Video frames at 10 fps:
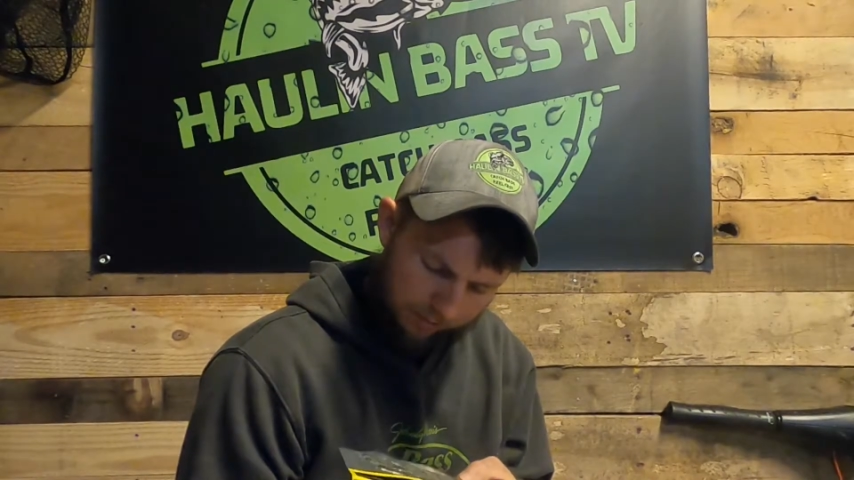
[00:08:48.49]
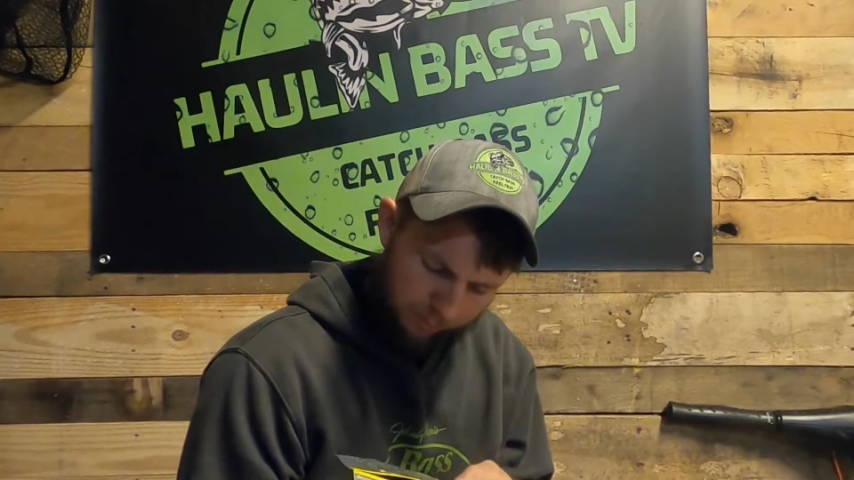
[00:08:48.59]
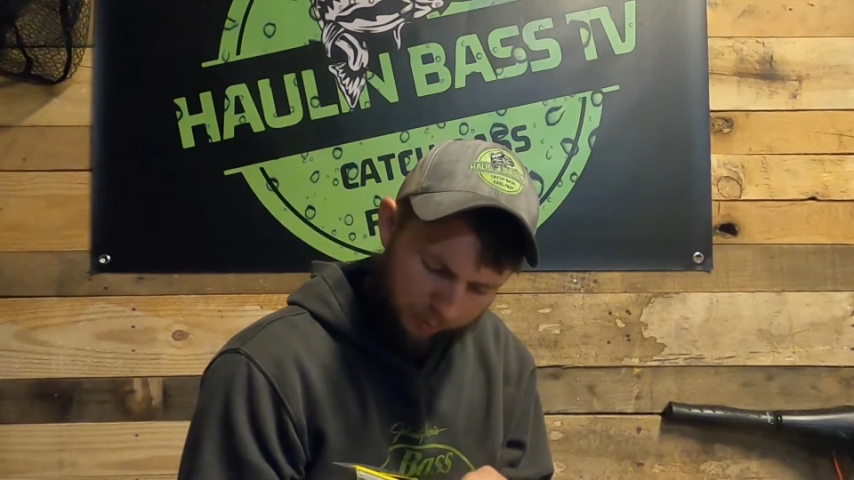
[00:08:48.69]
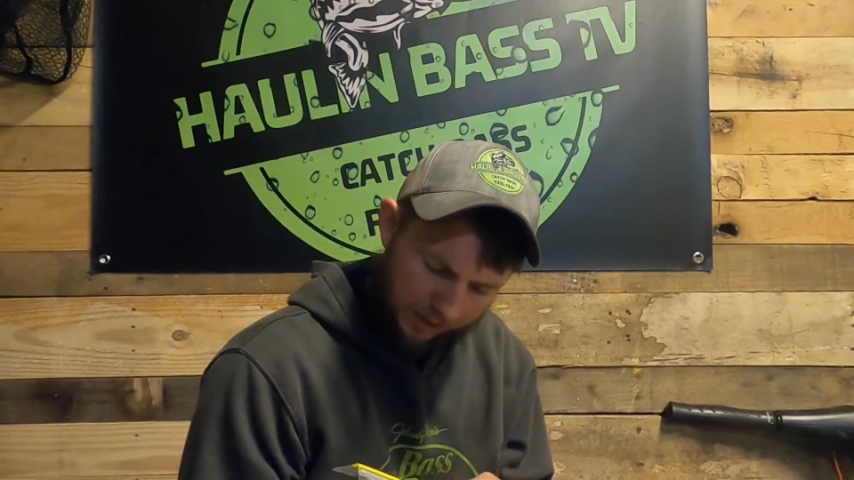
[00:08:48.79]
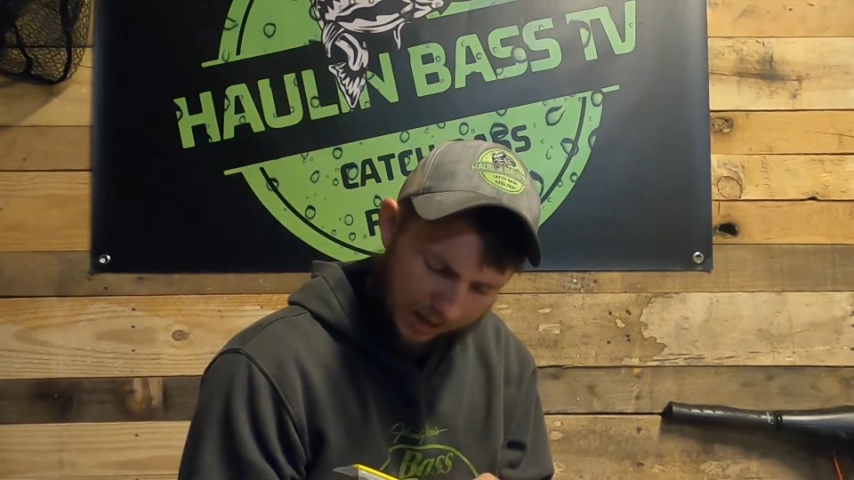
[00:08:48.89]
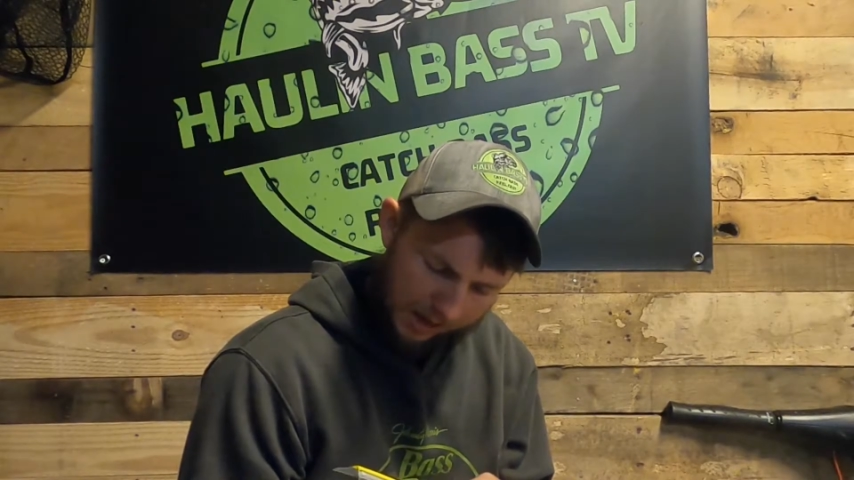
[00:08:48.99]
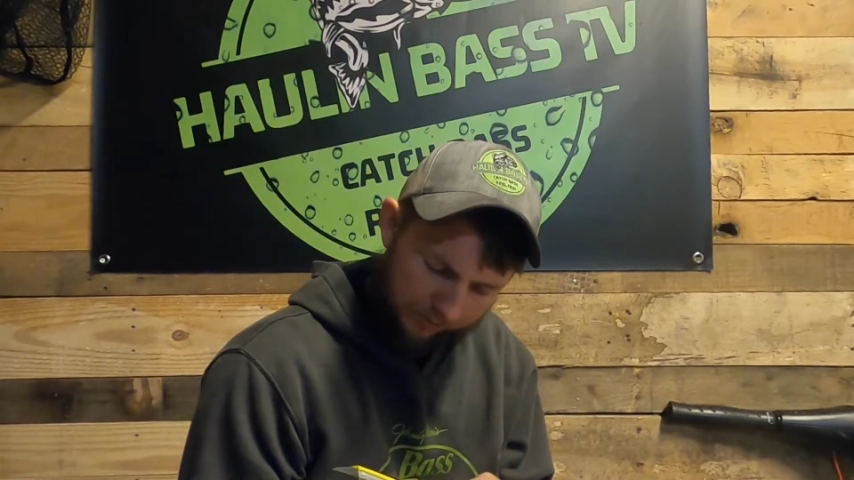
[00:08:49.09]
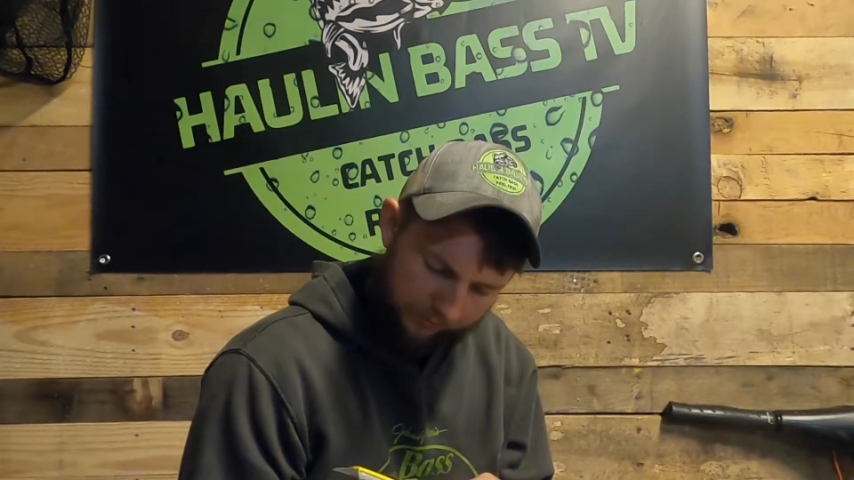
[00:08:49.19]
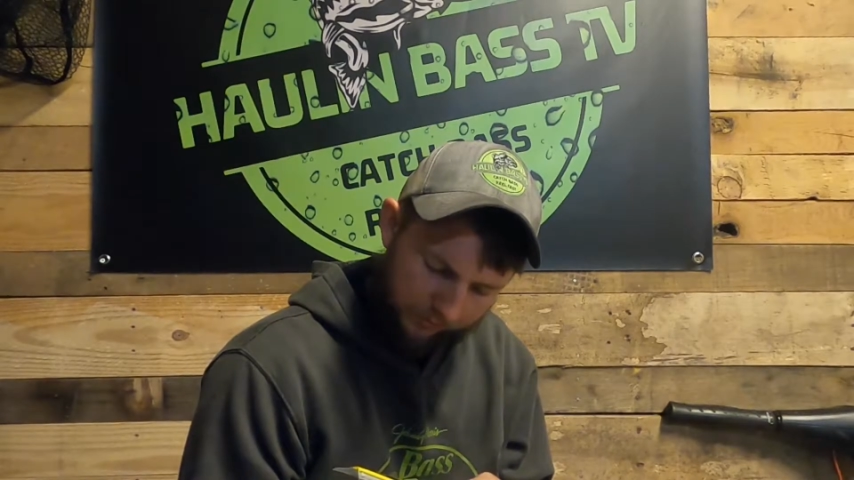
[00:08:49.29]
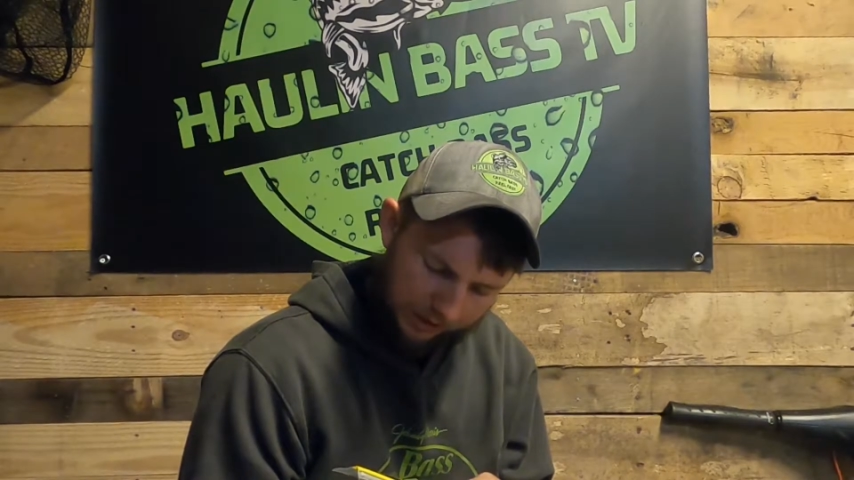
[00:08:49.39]
and
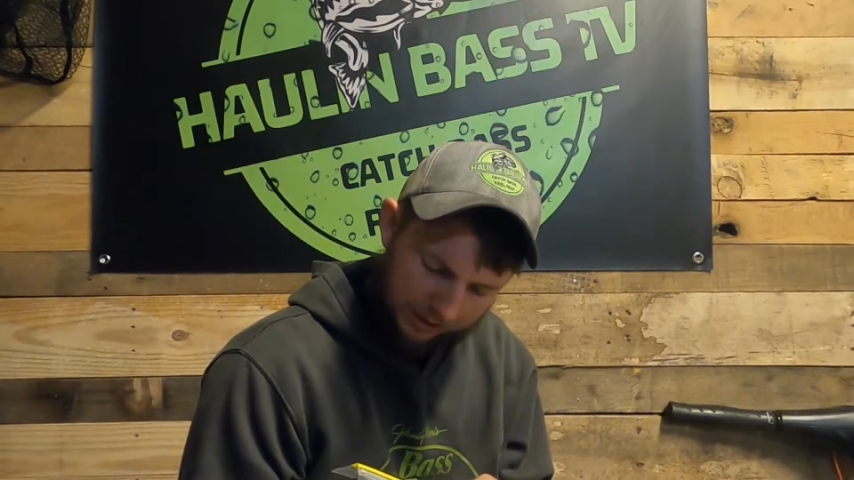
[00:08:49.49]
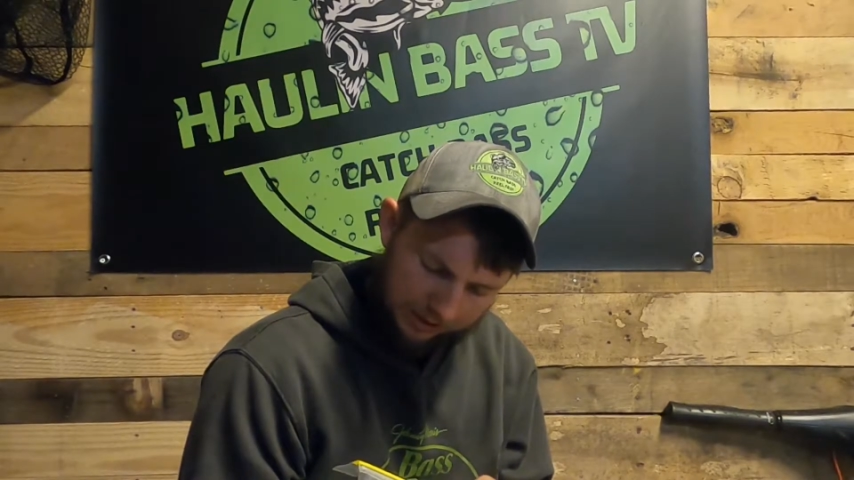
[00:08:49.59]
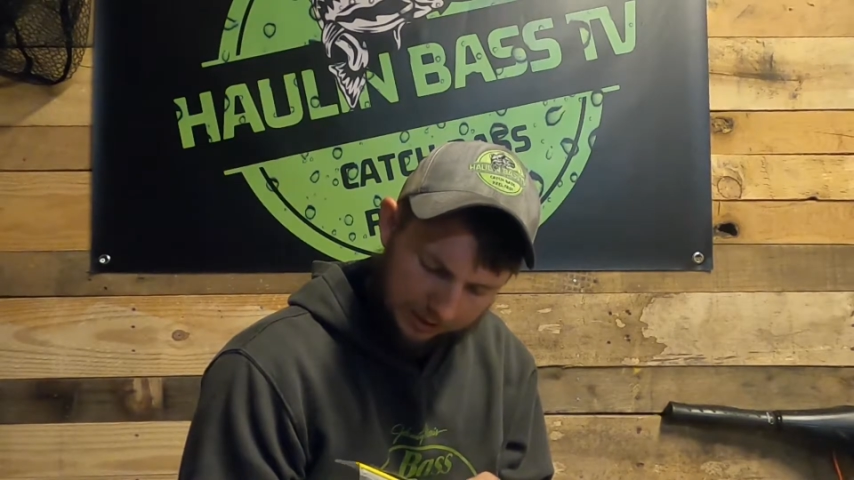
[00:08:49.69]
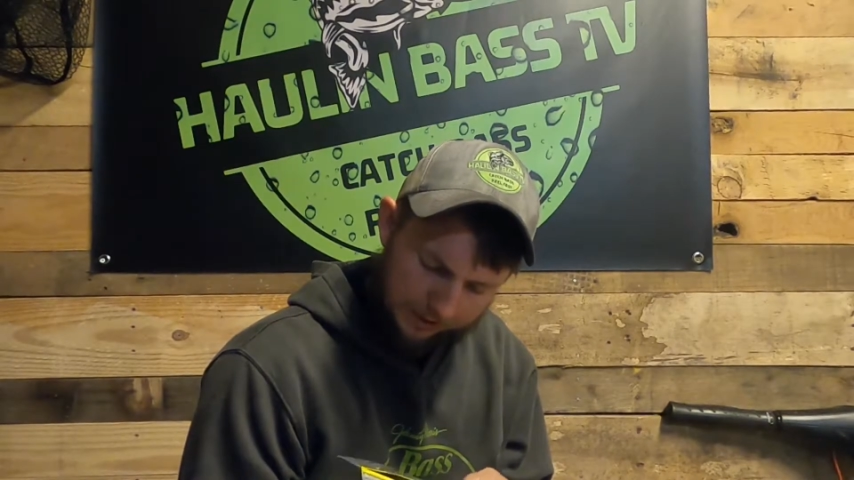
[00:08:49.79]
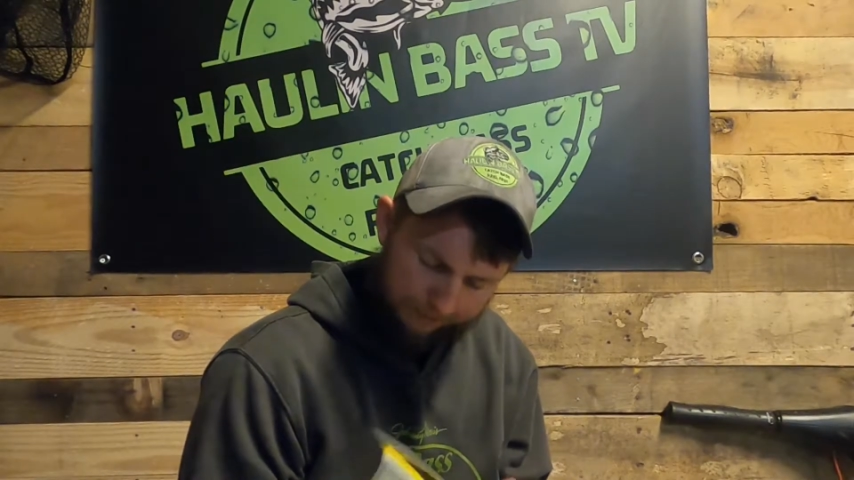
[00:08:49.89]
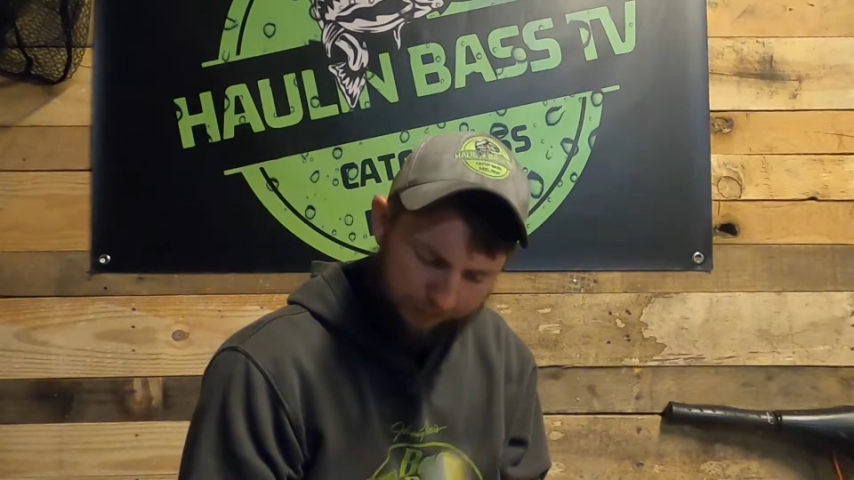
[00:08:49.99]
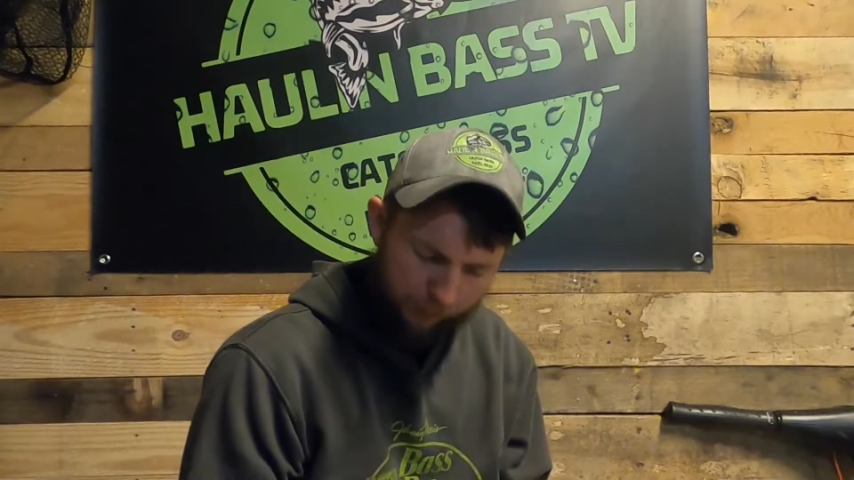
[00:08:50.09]
black flake in it.